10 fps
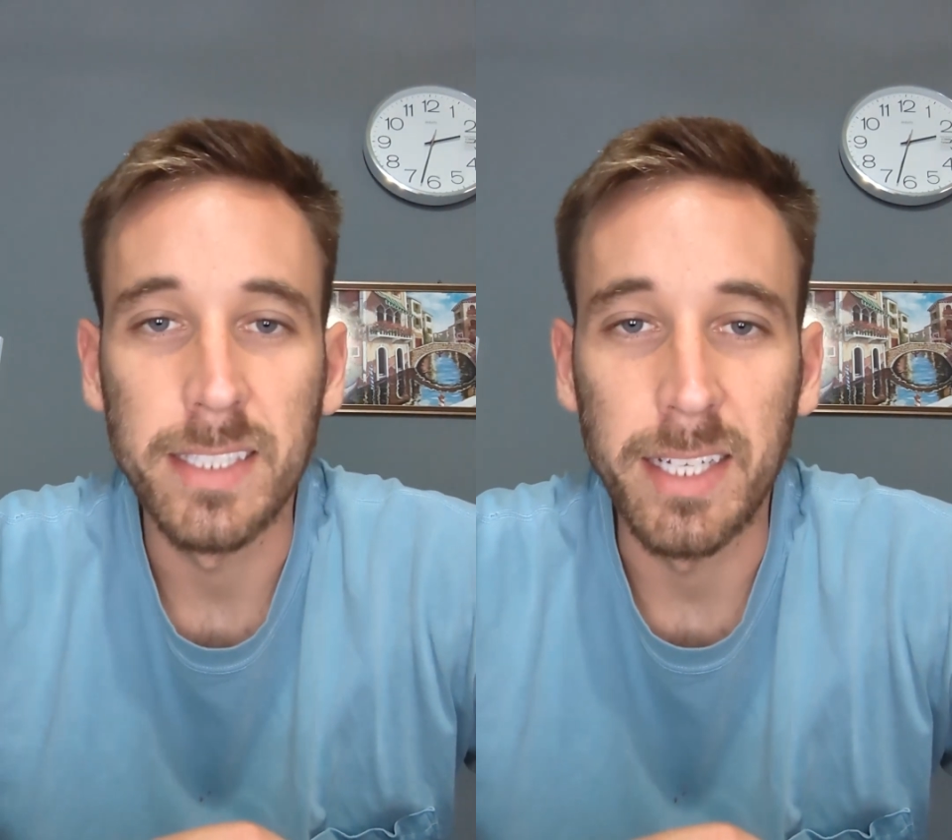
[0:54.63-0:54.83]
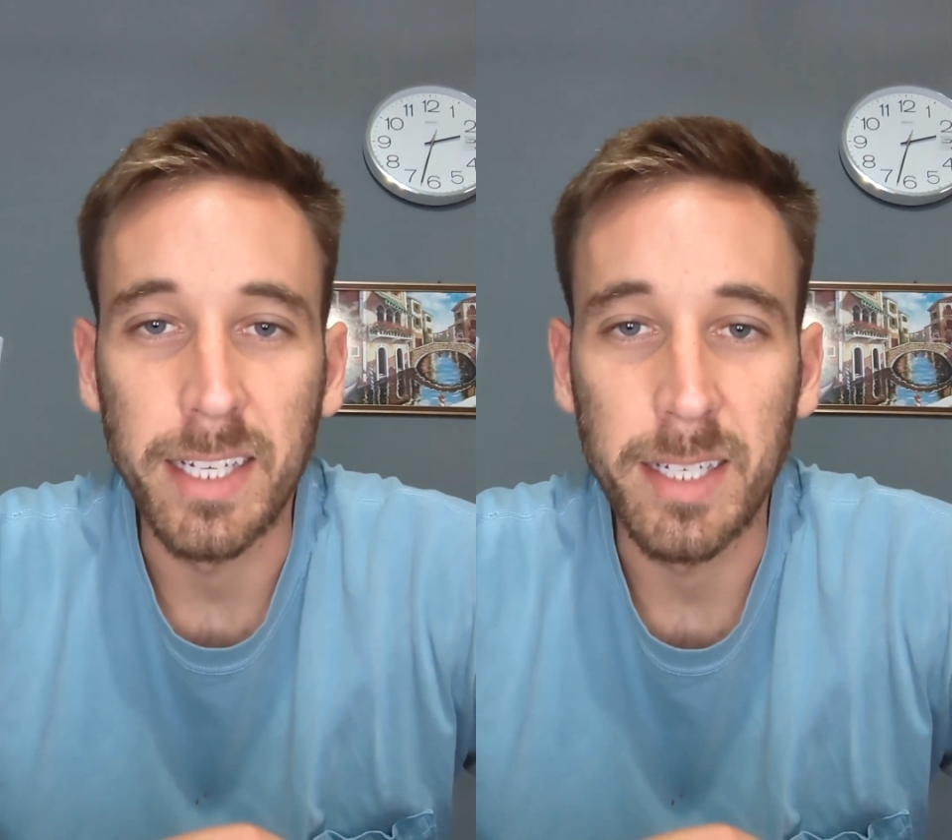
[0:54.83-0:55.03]

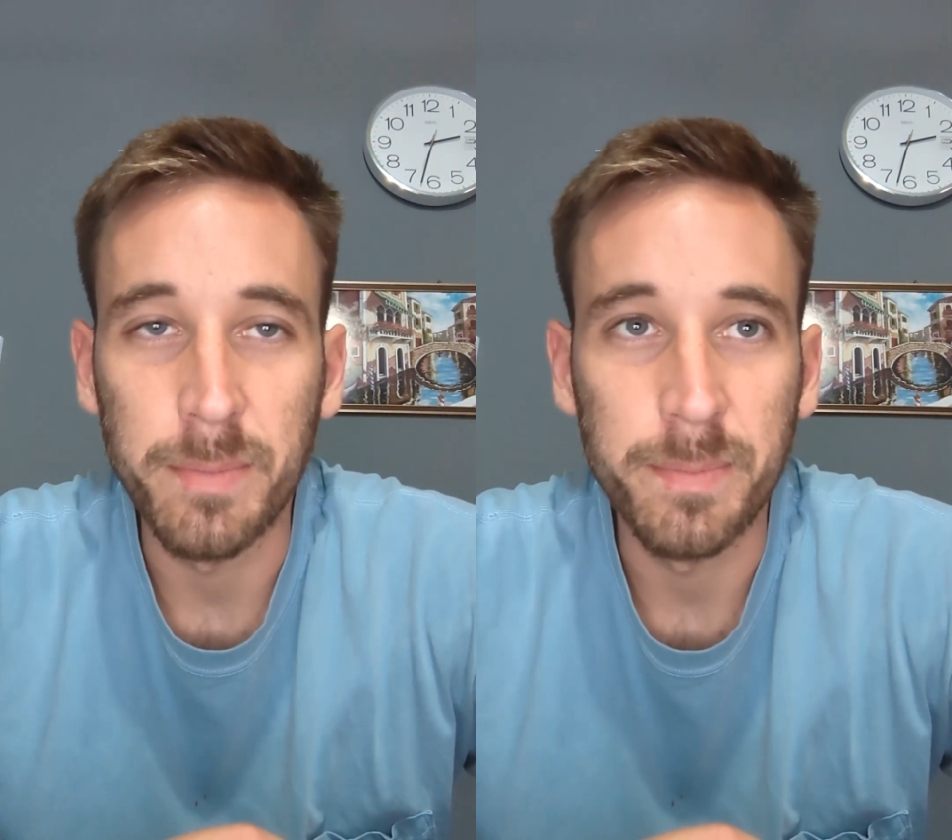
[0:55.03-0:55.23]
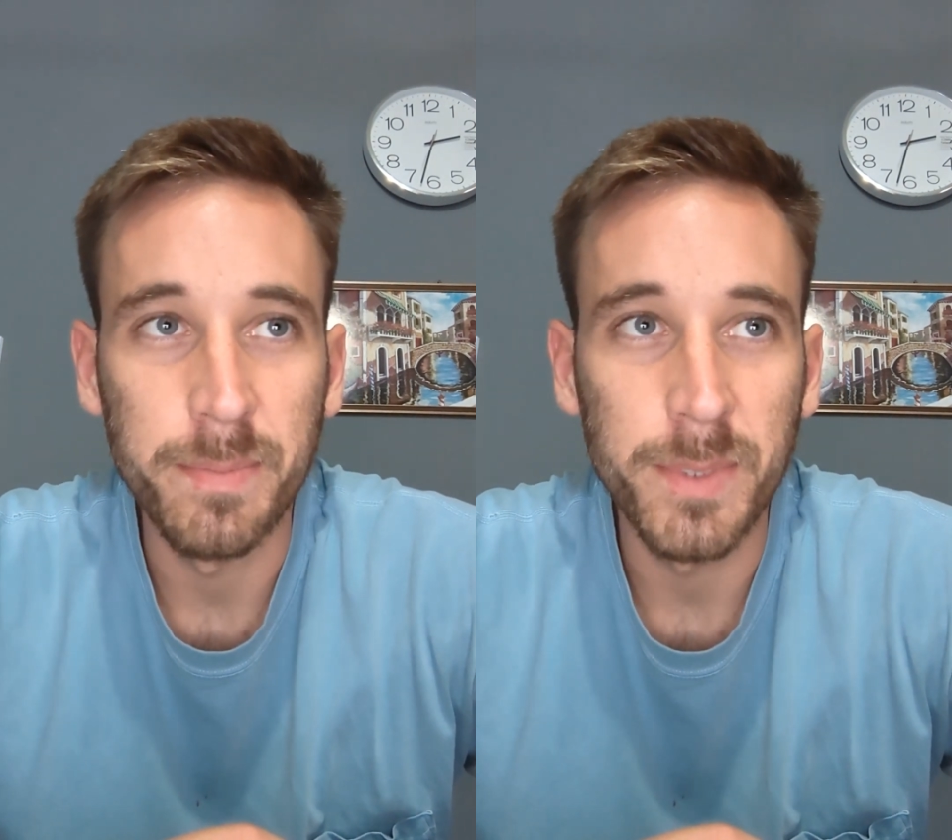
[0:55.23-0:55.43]

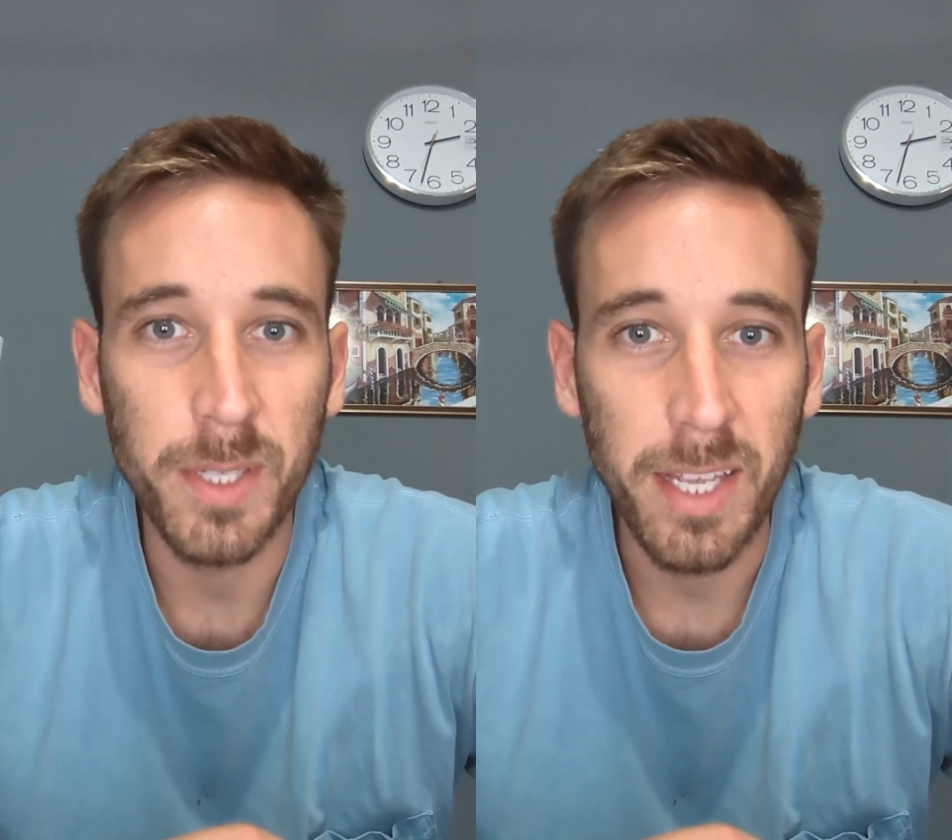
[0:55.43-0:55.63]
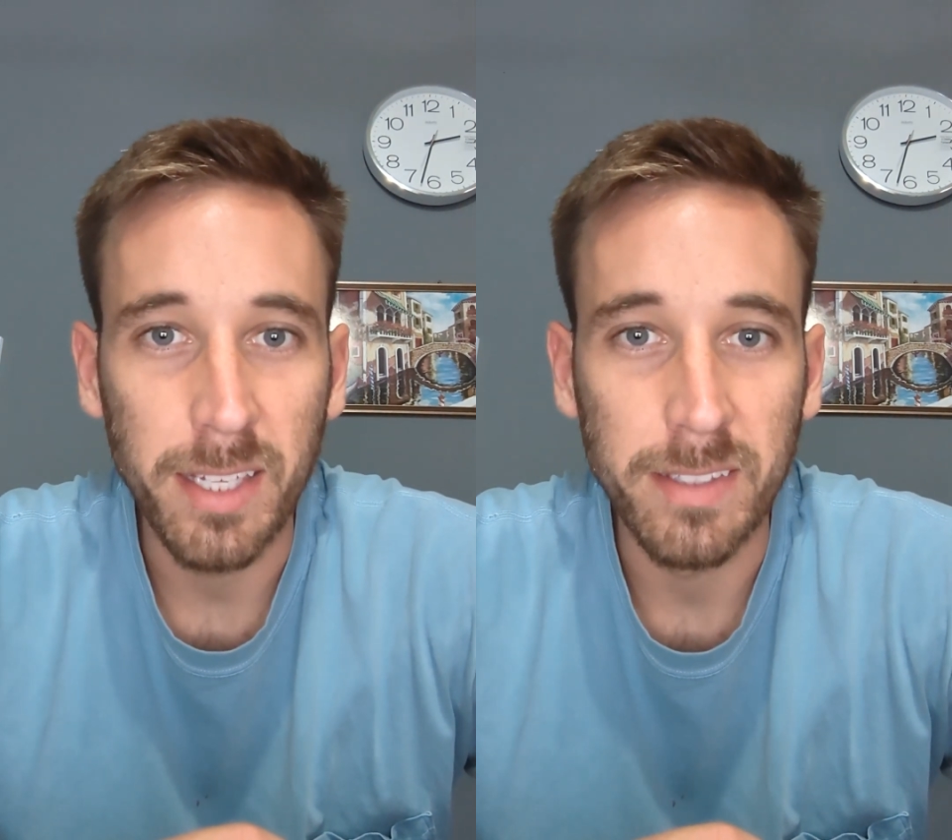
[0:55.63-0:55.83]
So
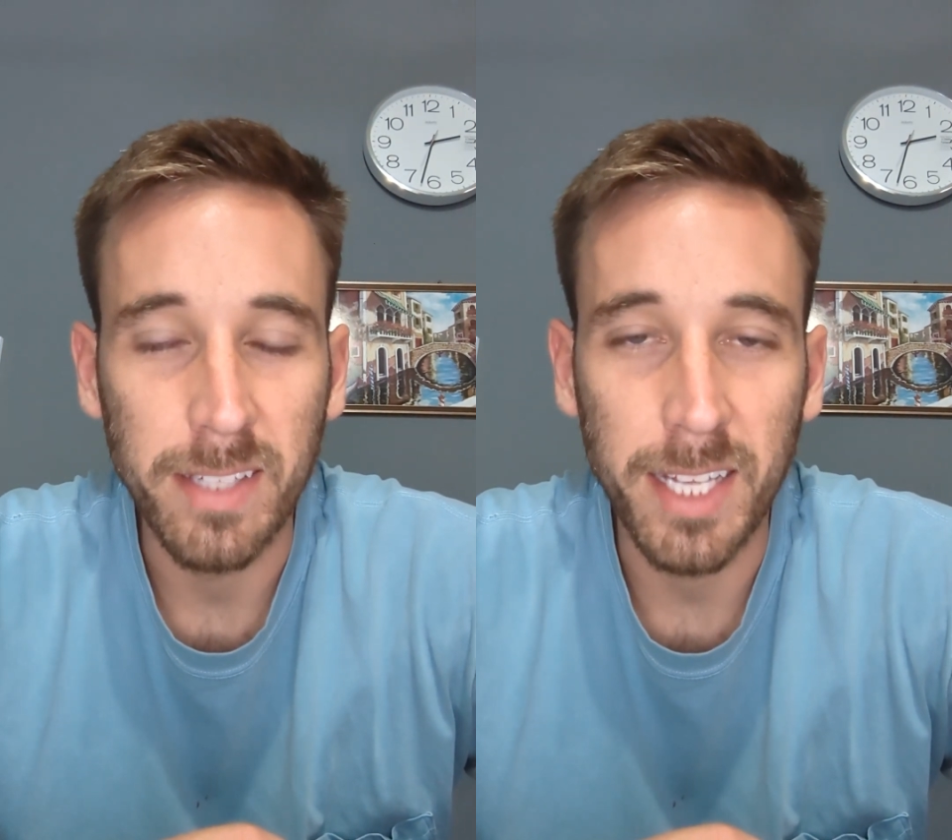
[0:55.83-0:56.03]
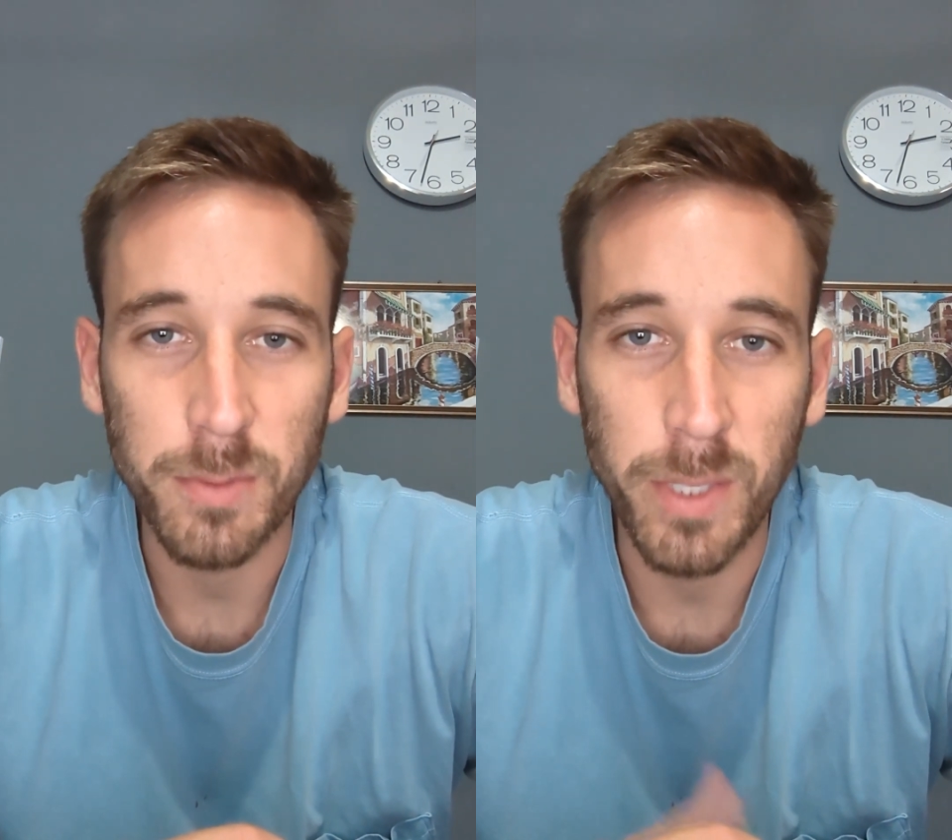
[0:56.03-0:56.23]
yeah,
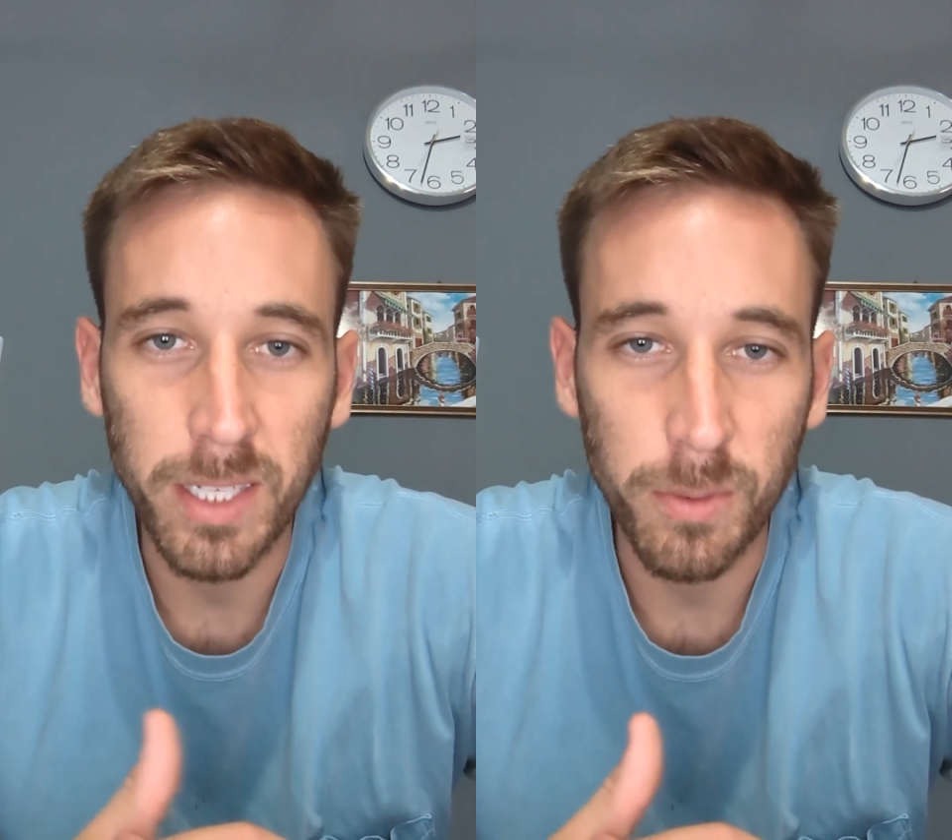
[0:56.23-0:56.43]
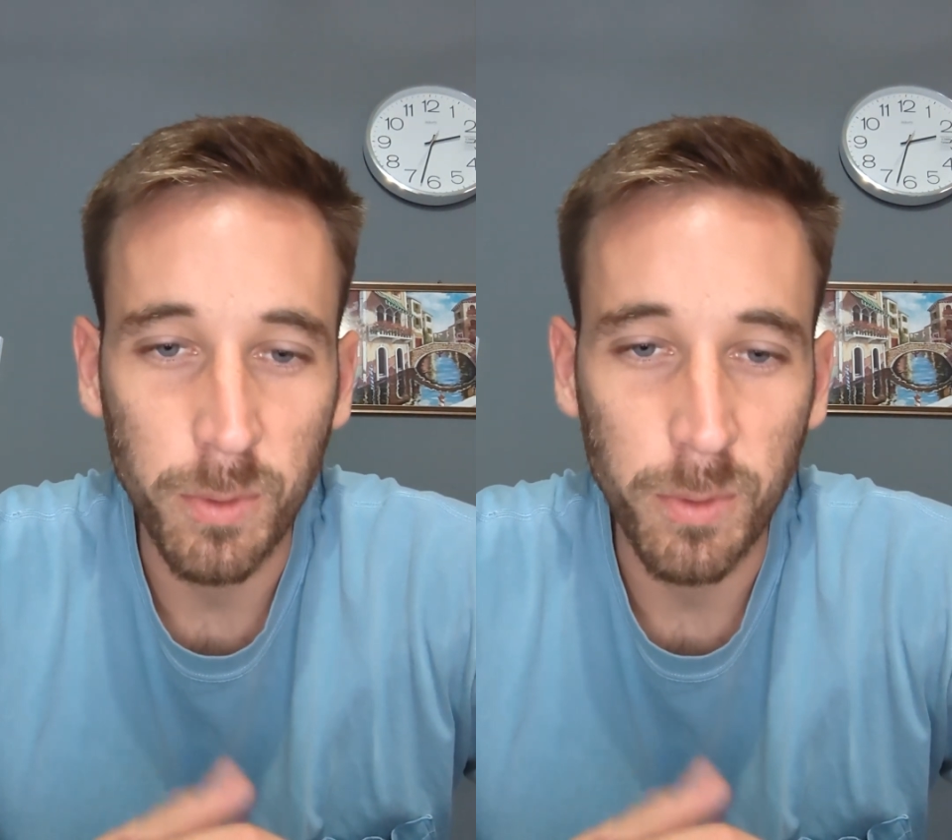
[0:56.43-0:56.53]
last week